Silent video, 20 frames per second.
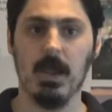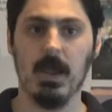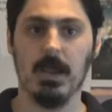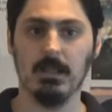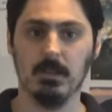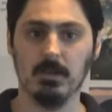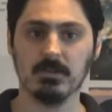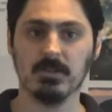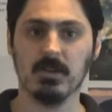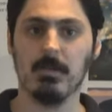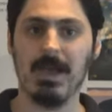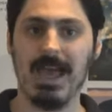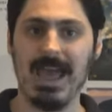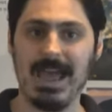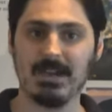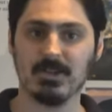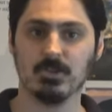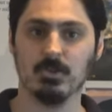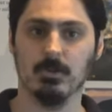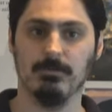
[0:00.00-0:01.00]
I looked up
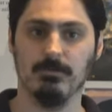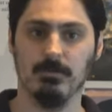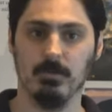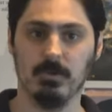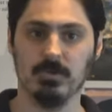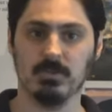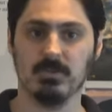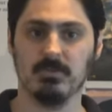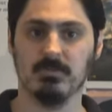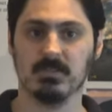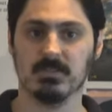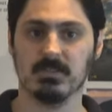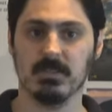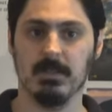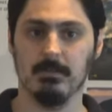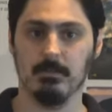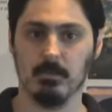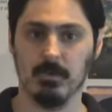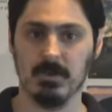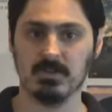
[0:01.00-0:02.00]
actual footage of the
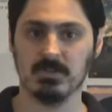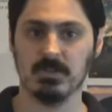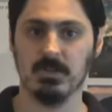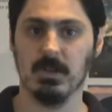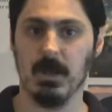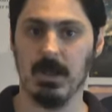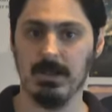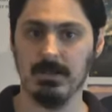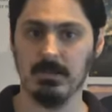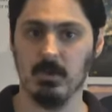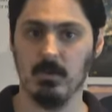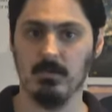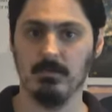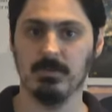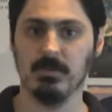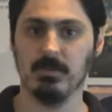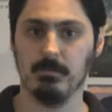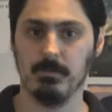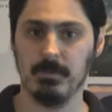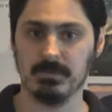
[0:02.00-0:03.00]
celebration in
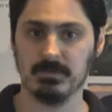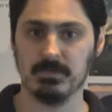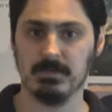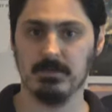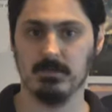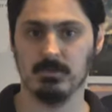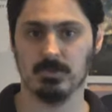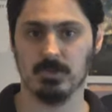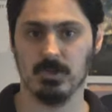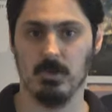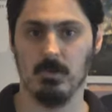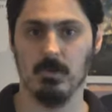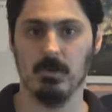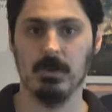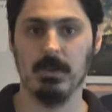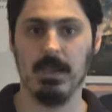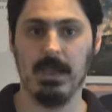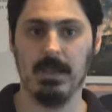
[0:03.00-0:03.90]
Eindhoven depicted in the show,